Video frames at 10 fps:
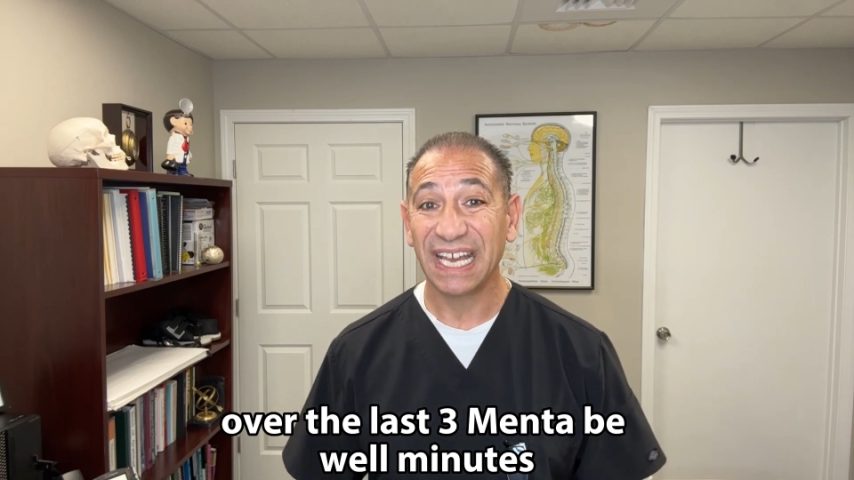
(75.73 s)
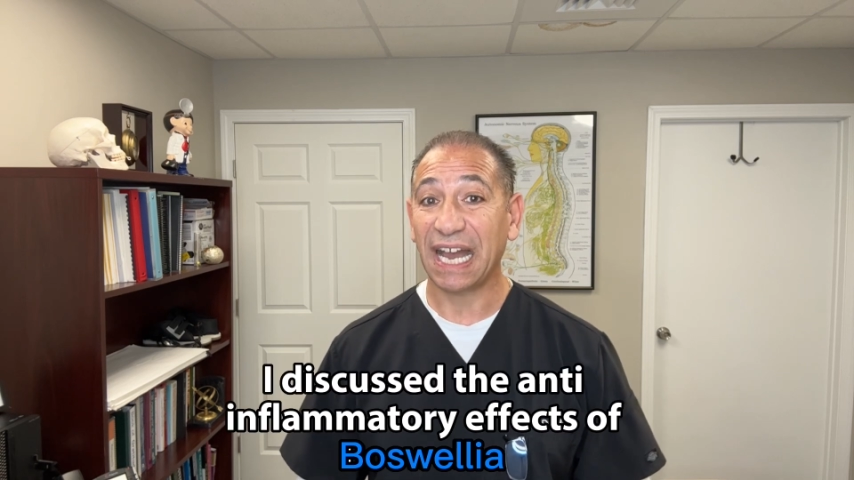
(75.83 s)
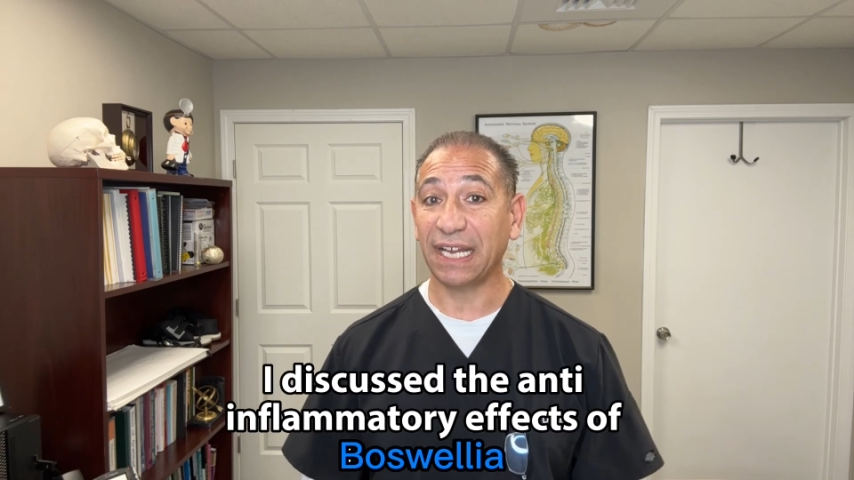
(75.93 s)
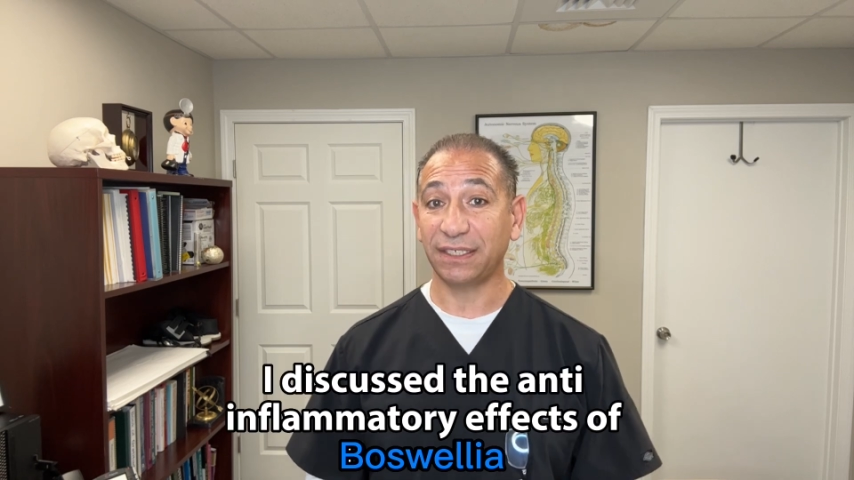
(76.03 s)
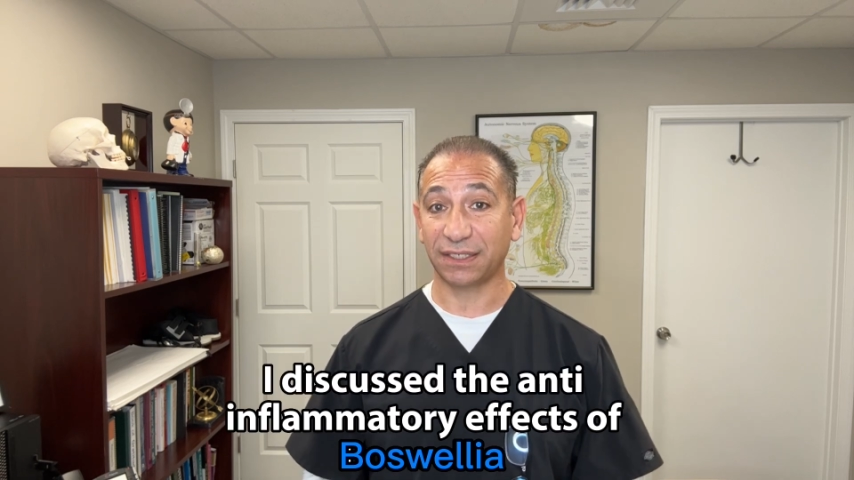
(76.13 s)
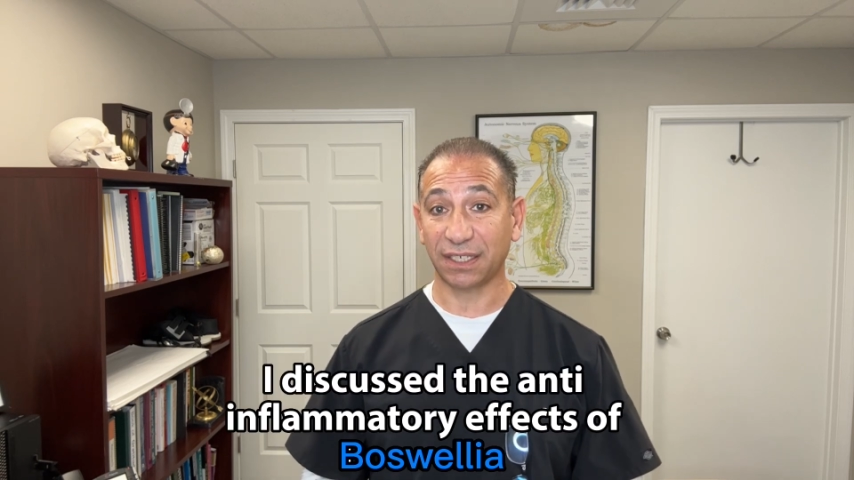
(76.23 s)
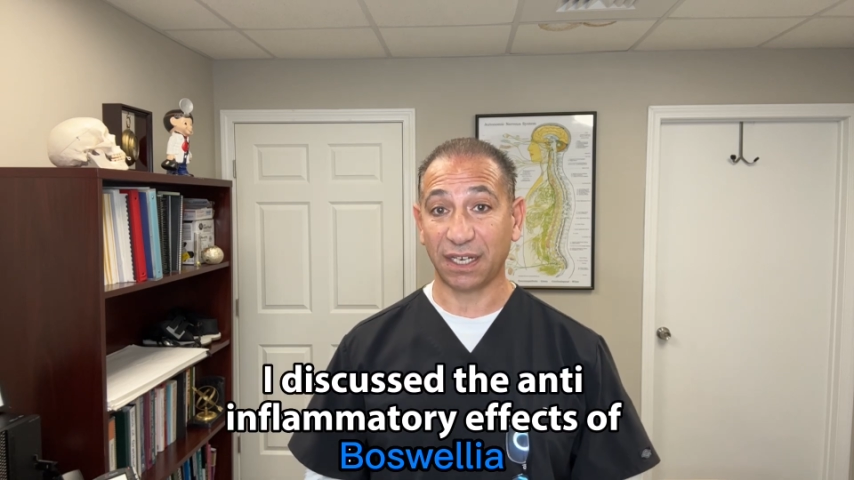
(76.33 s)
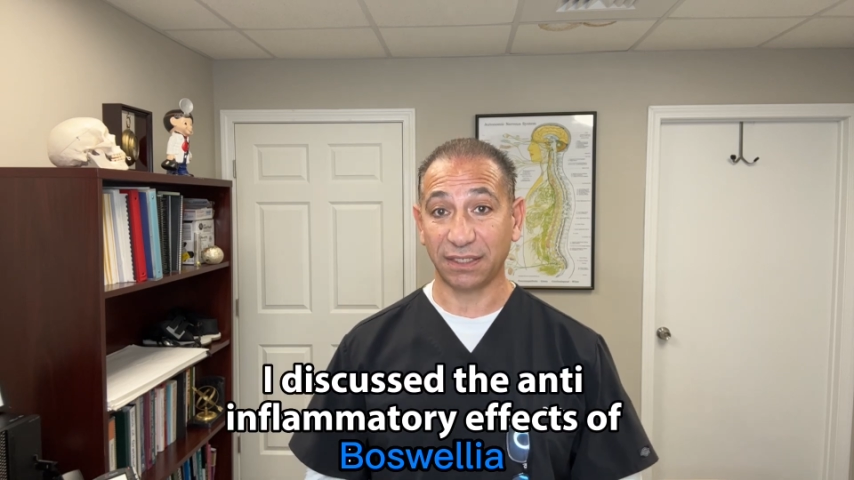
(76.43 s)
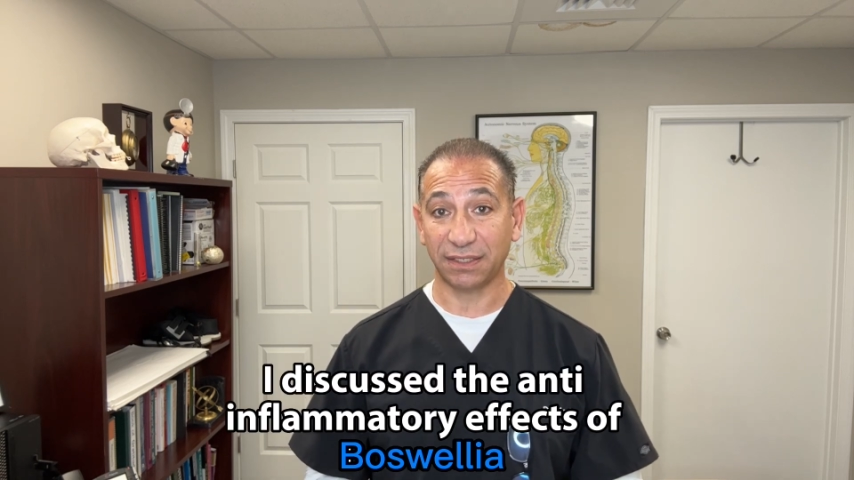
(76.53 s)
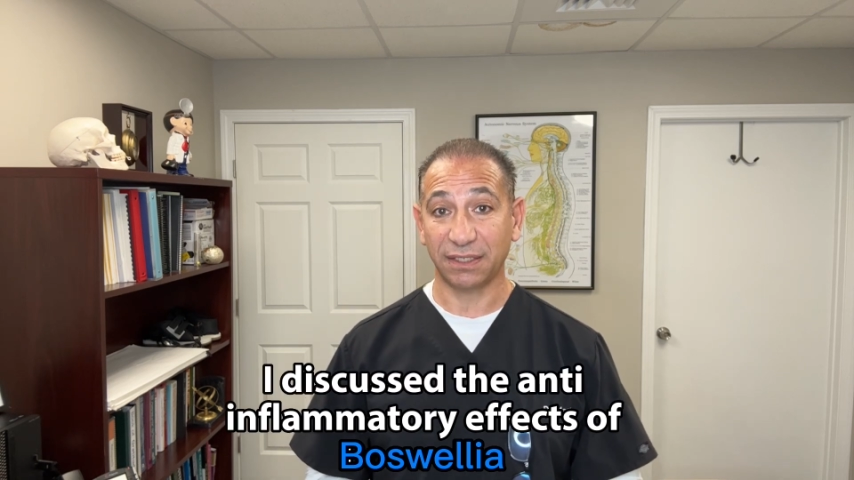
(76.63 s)
I
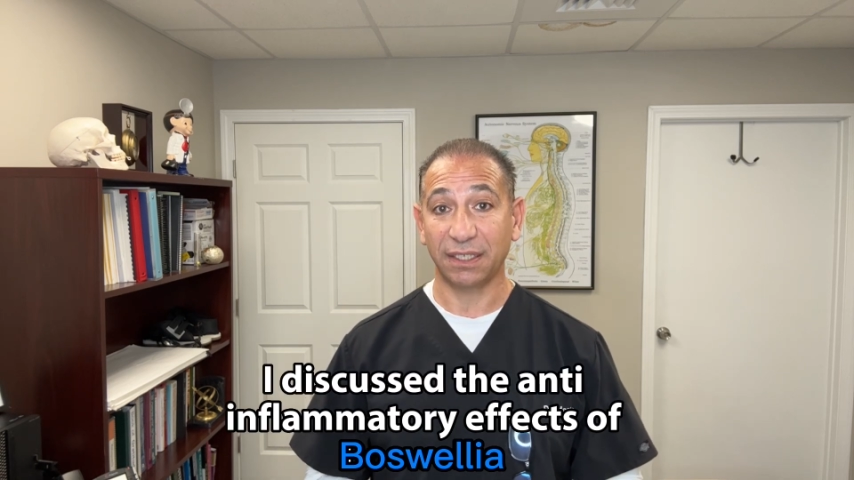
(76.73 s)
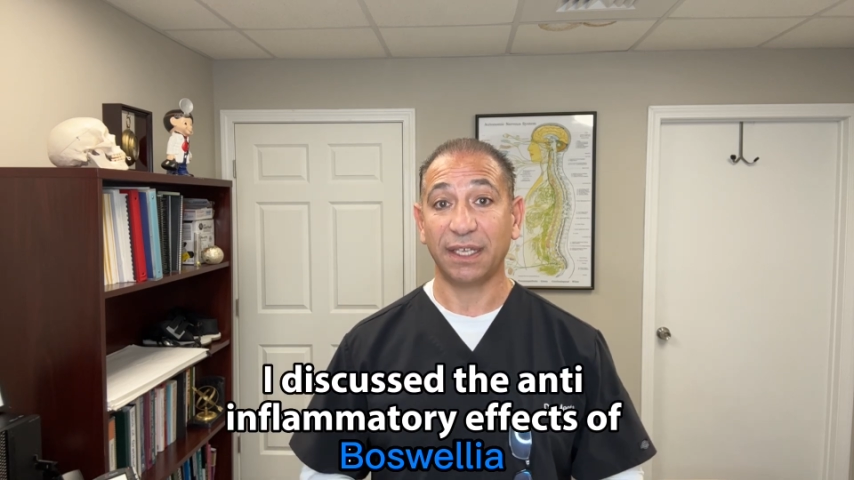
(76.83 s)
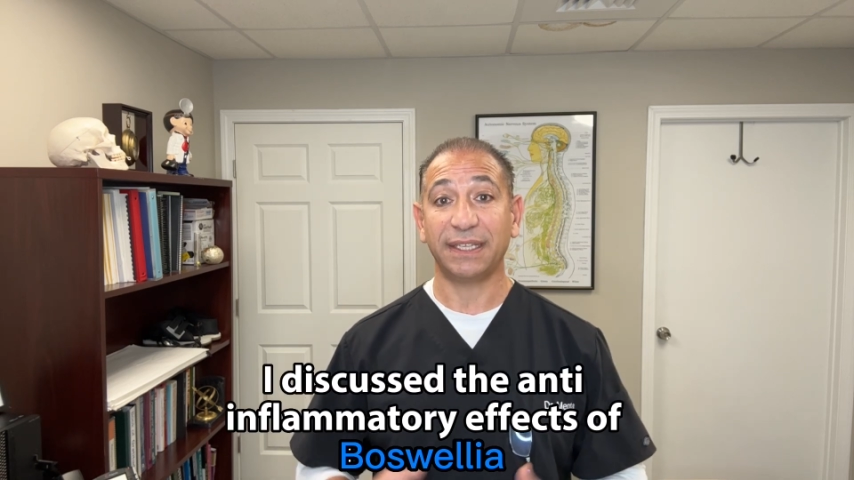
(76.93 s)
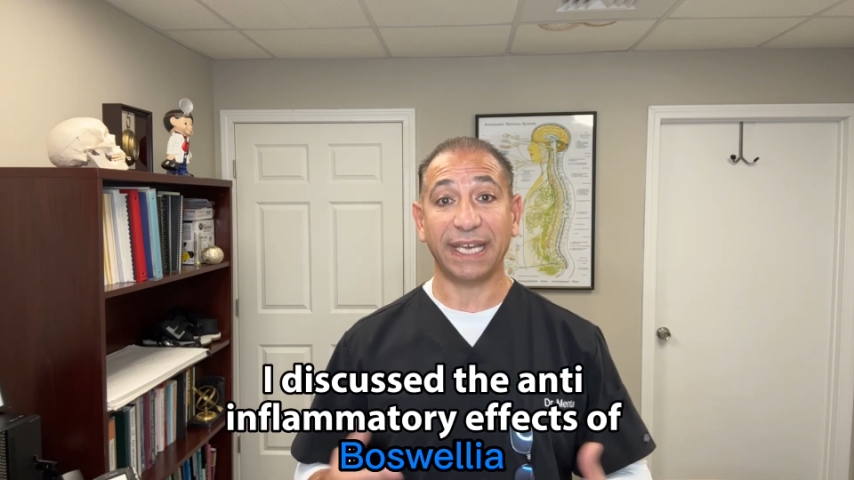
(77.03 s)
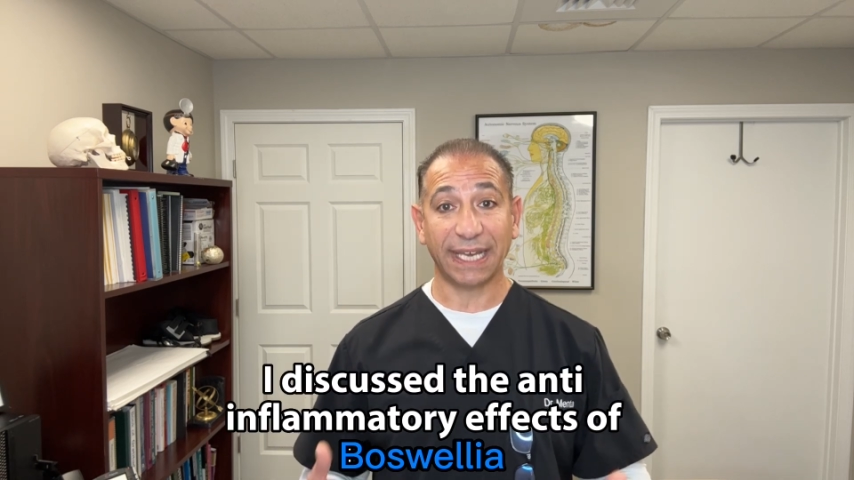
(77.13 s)
discussed the